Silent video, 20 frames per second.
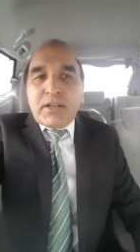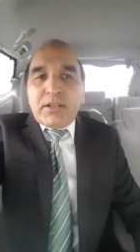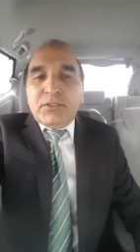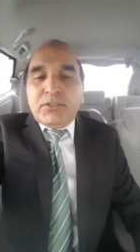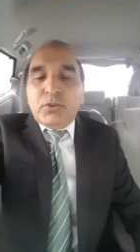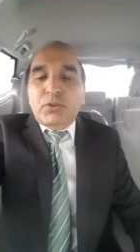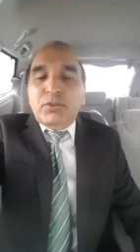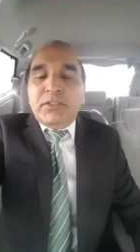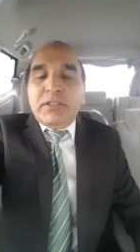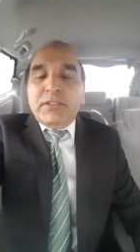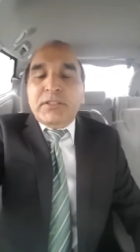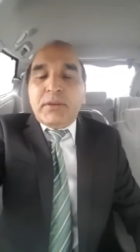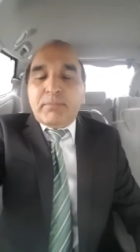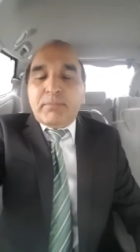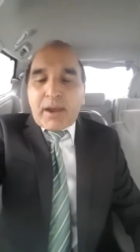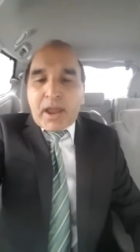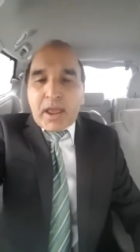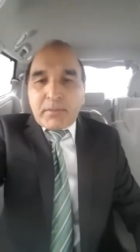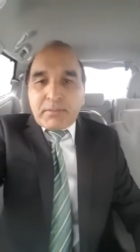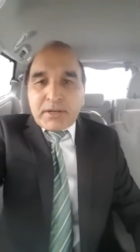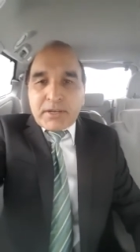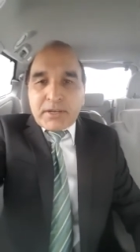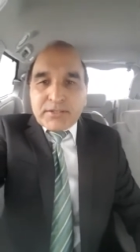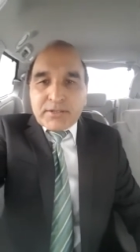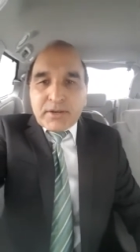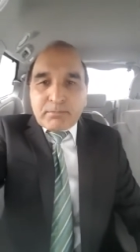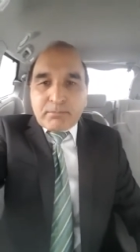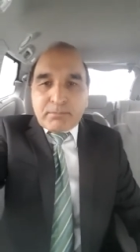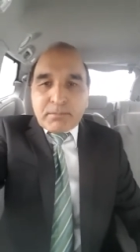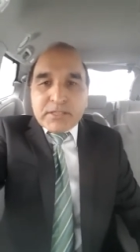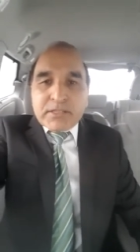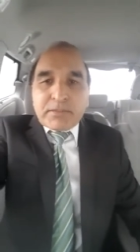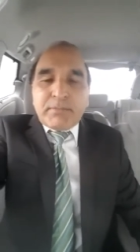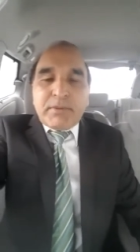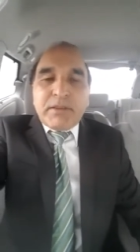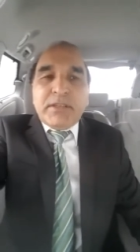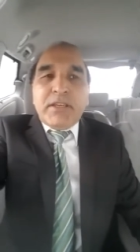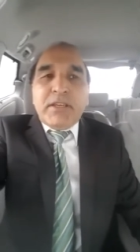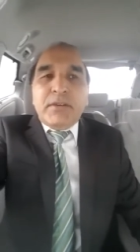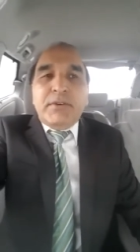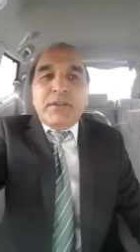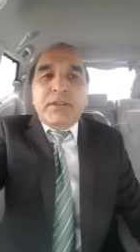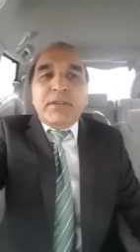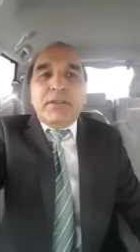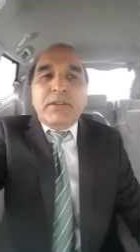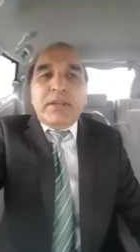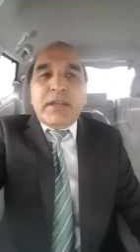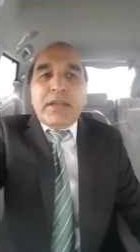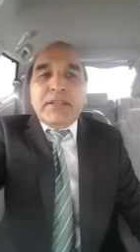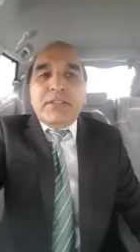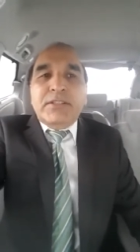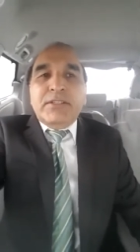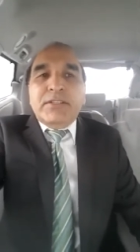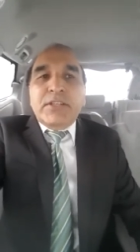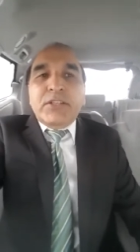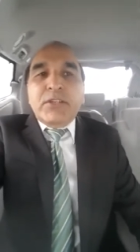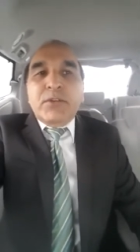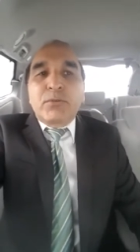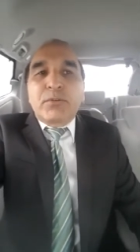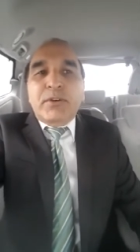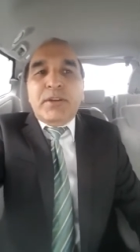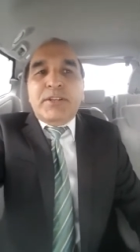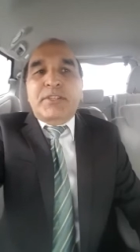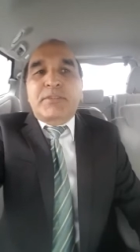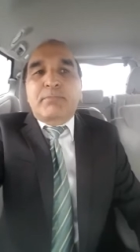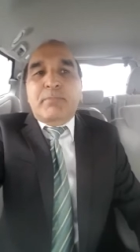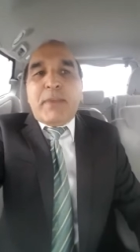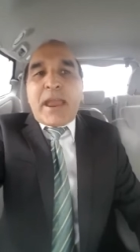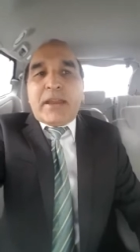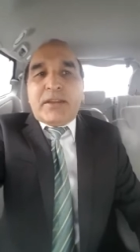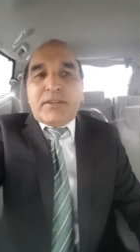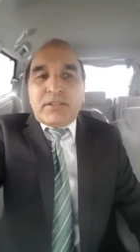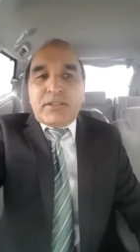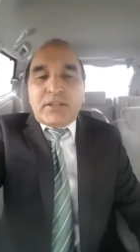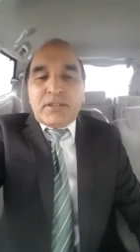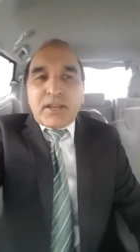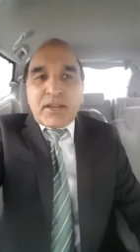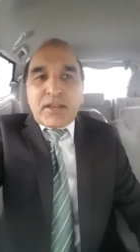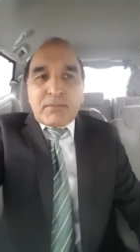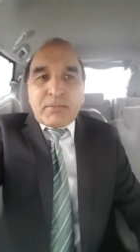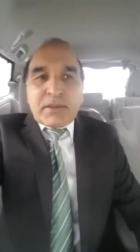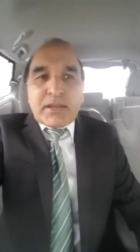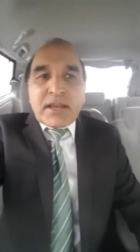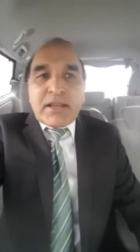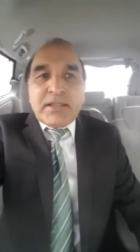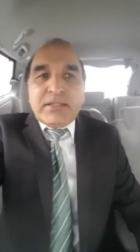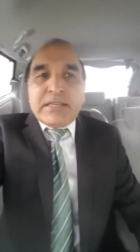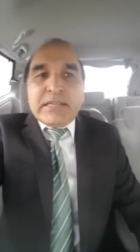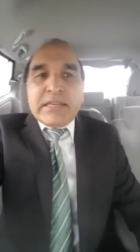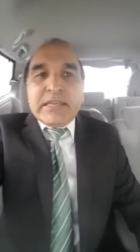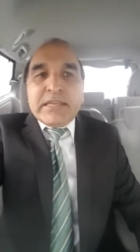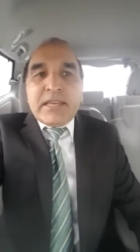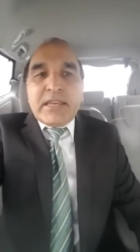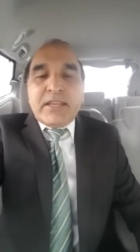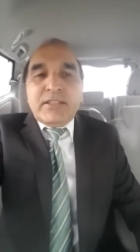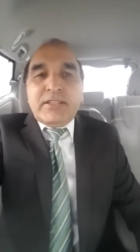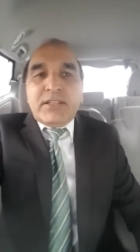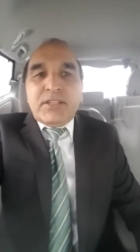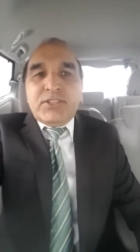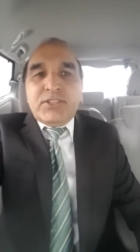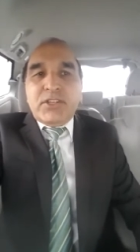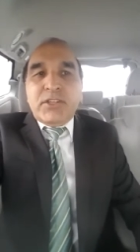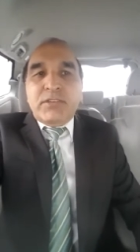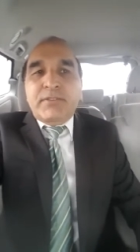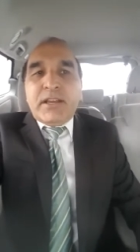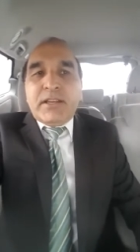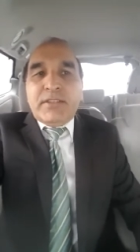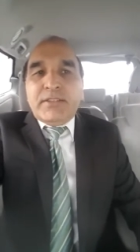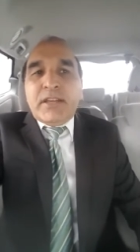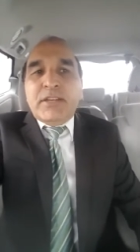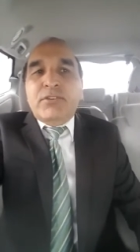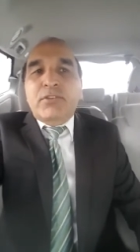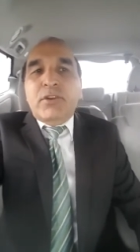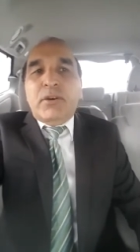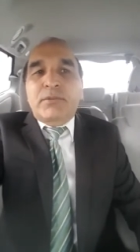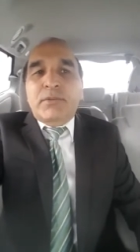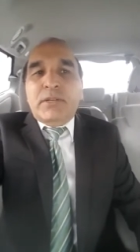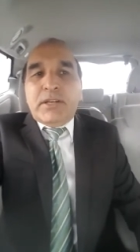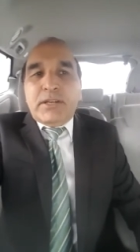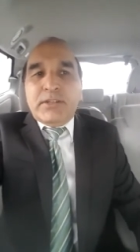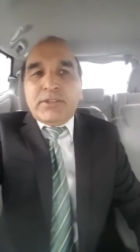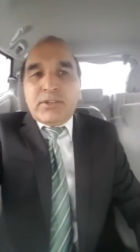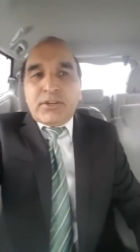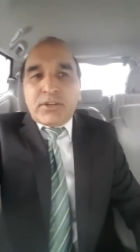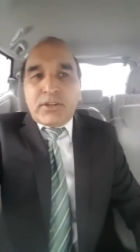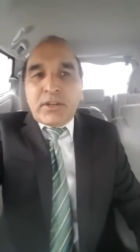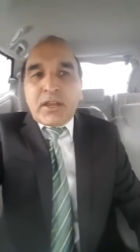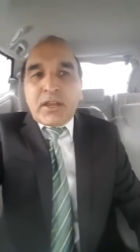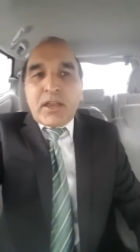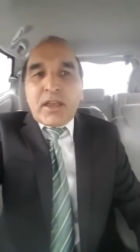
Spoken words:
so then the prime minister must be given his due respect because he is the chief executive of the country